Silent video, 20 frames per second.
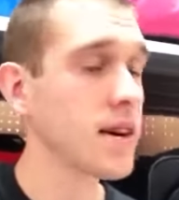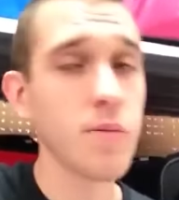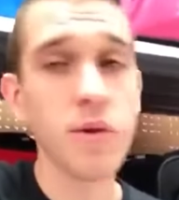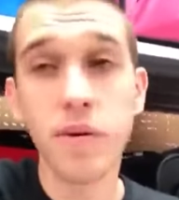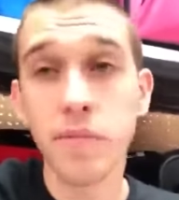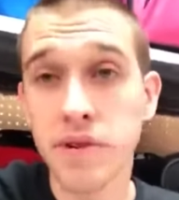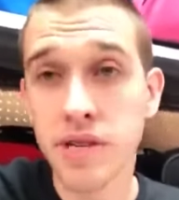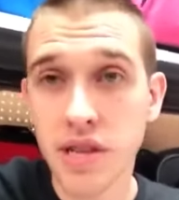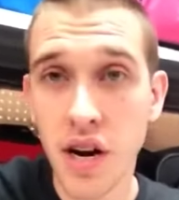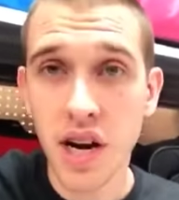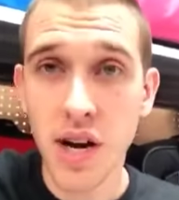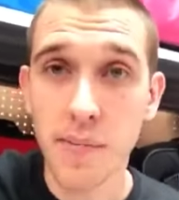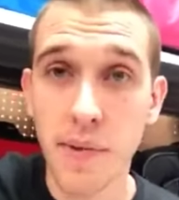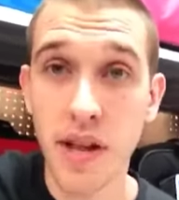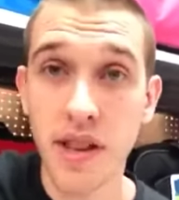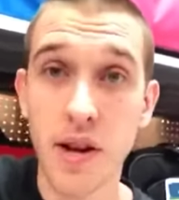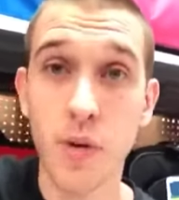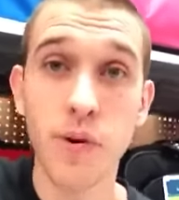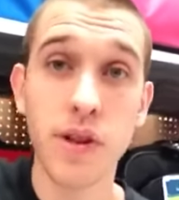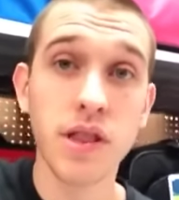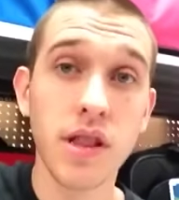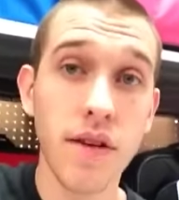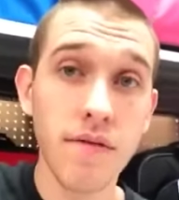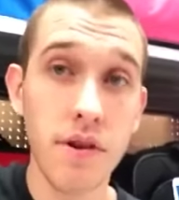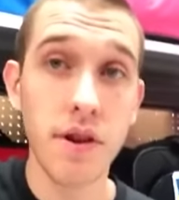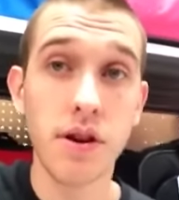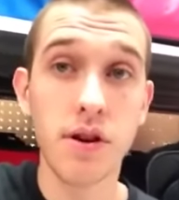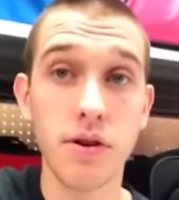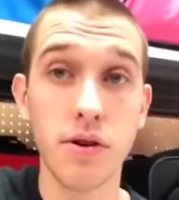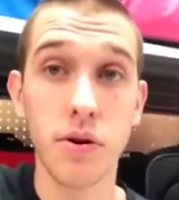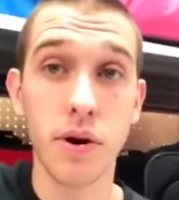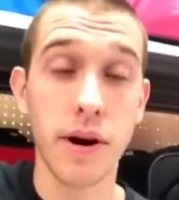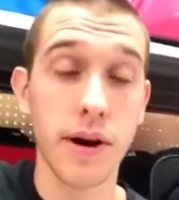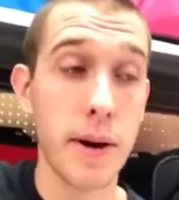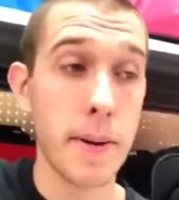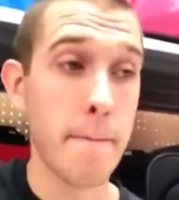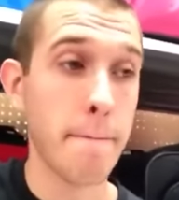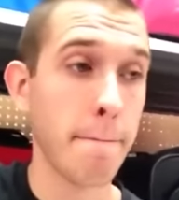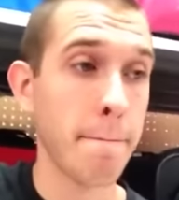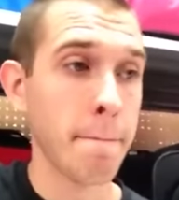something we've been talking about, like, we'd love to do,
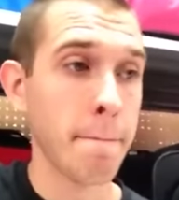and